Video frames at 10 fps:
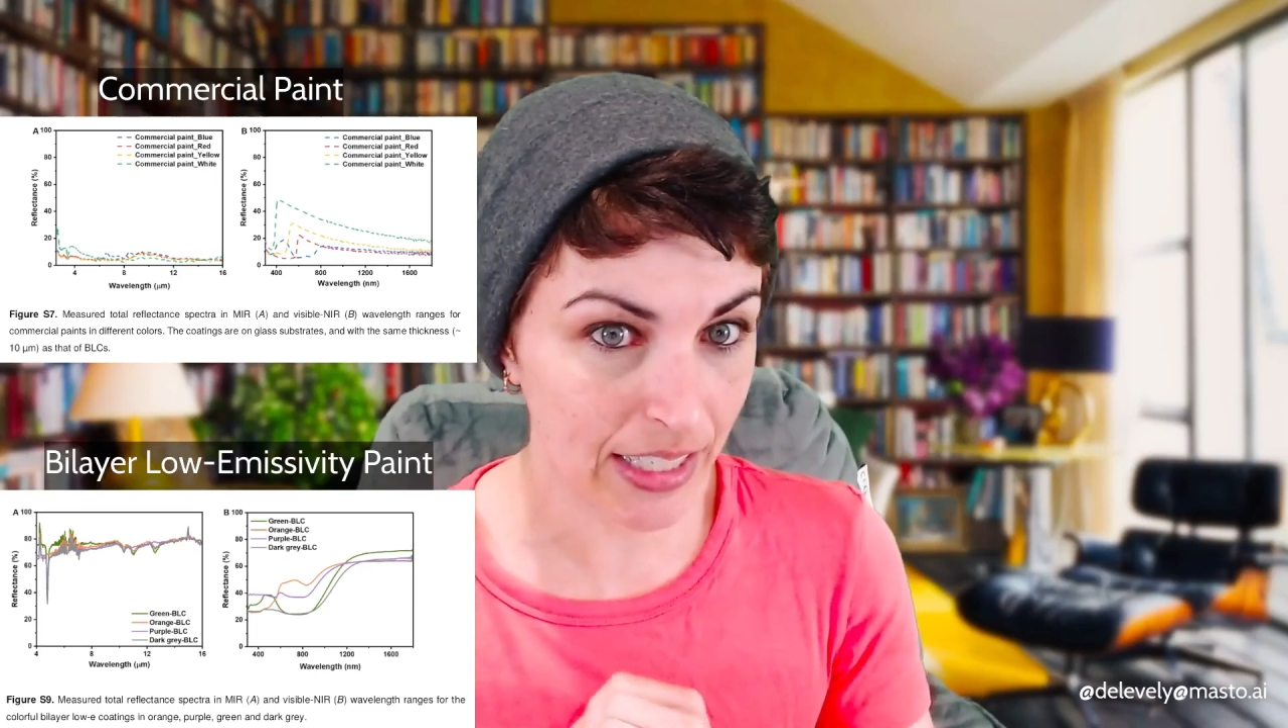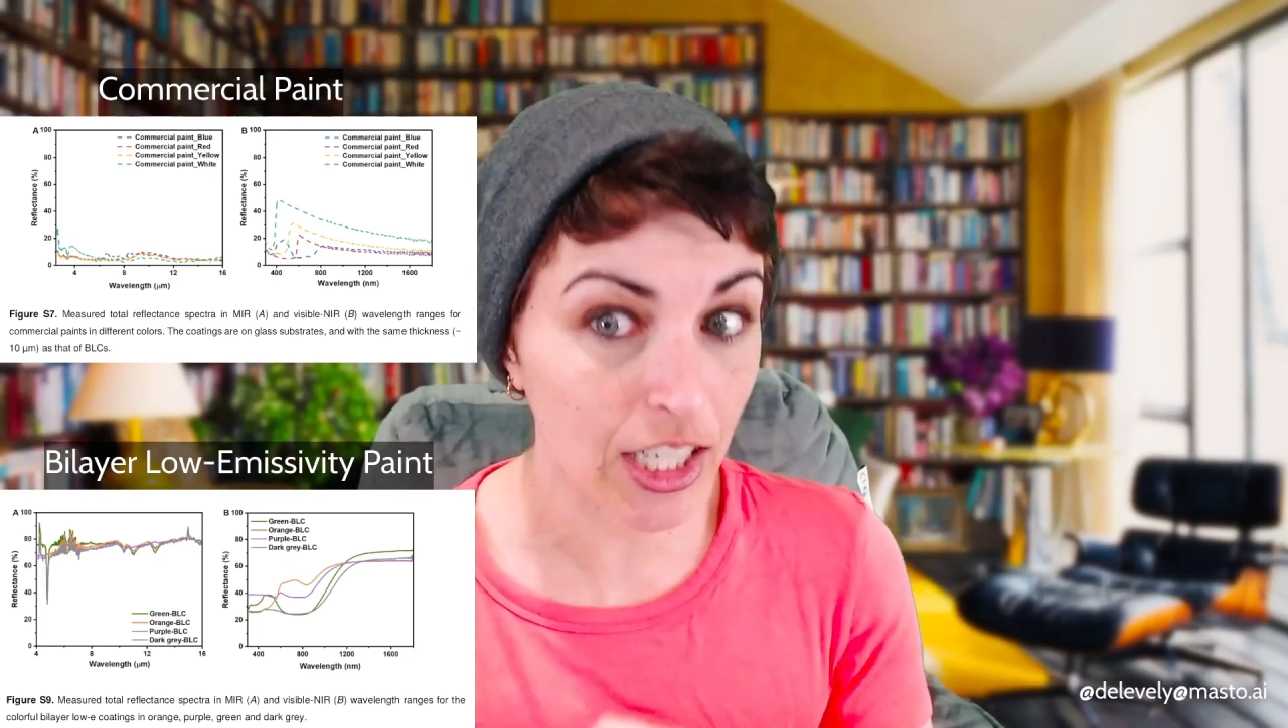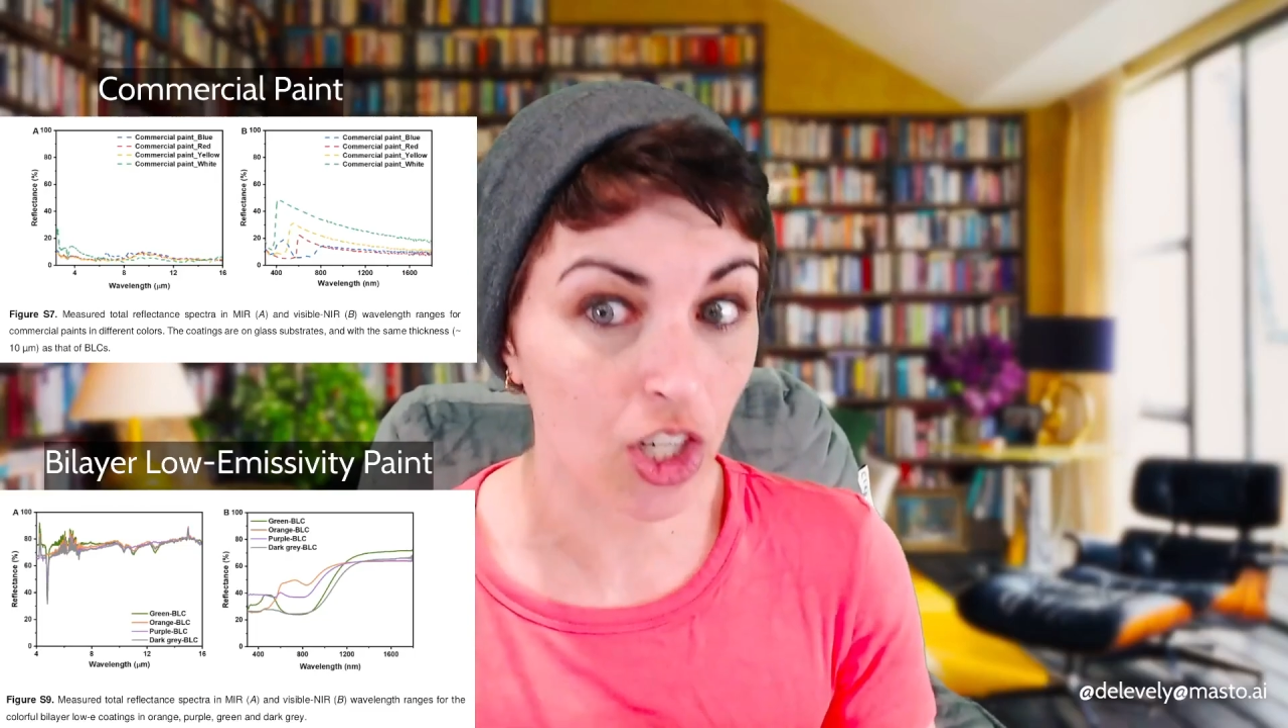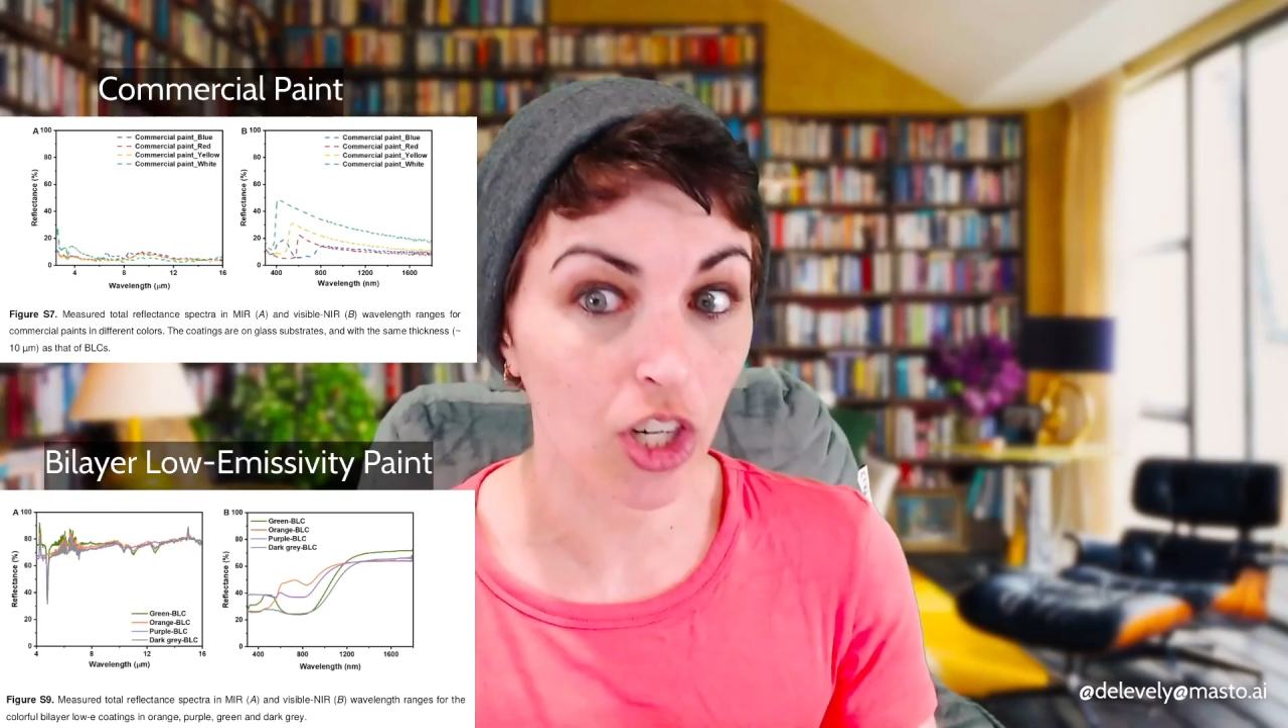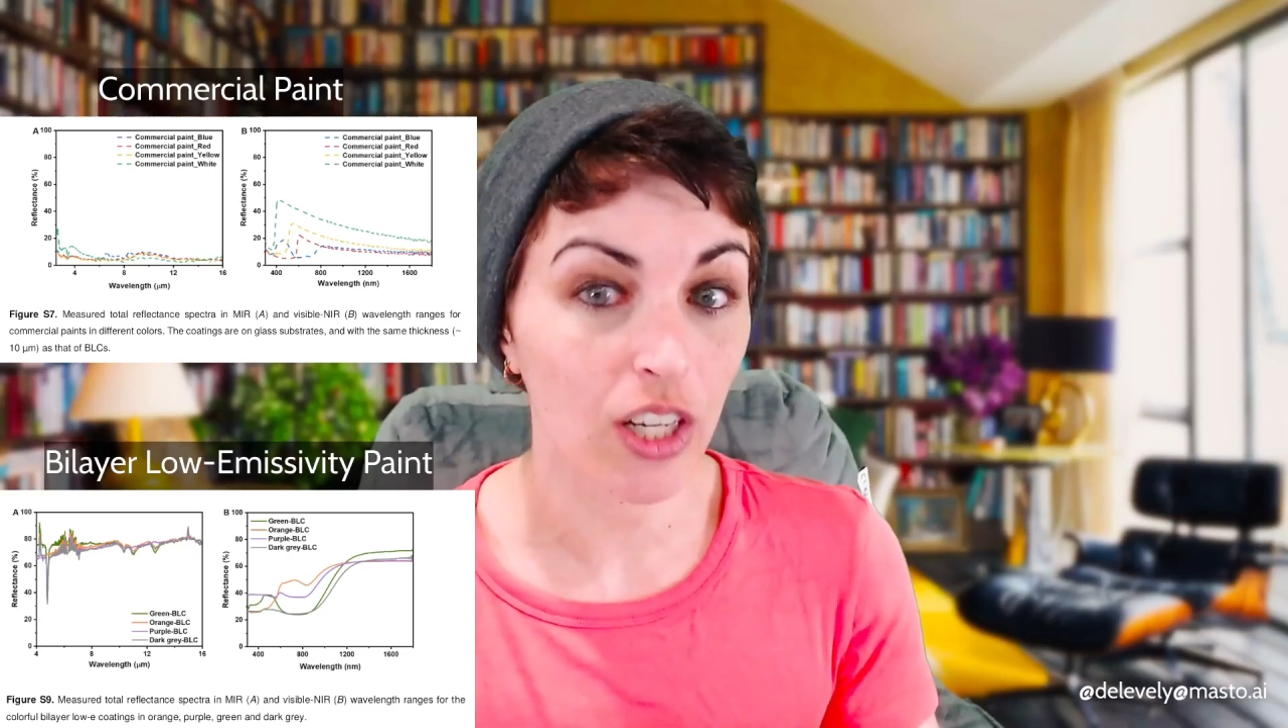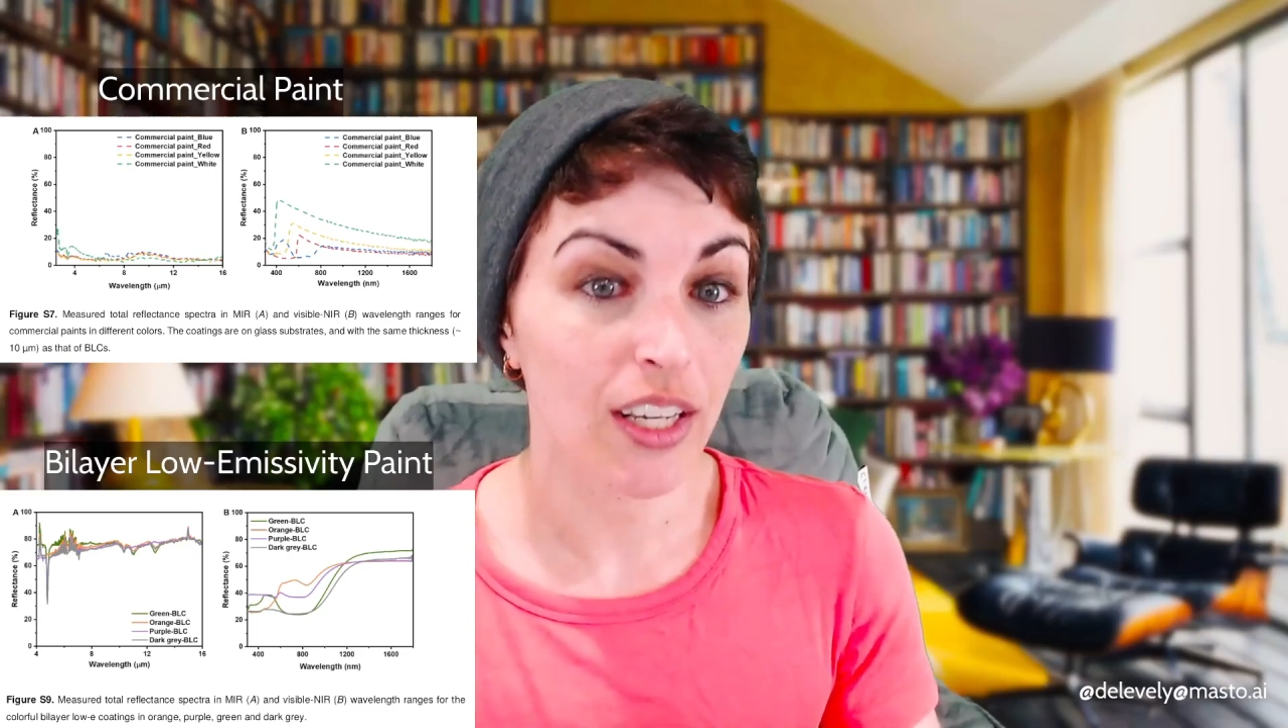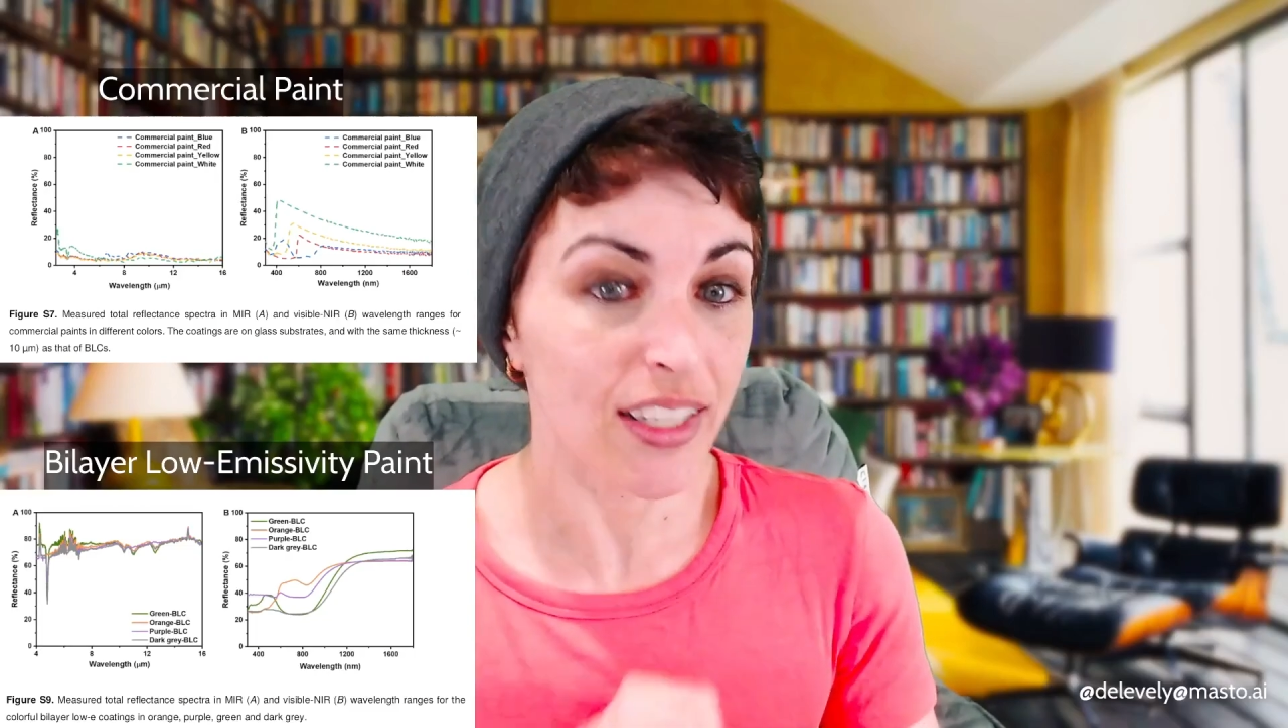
here,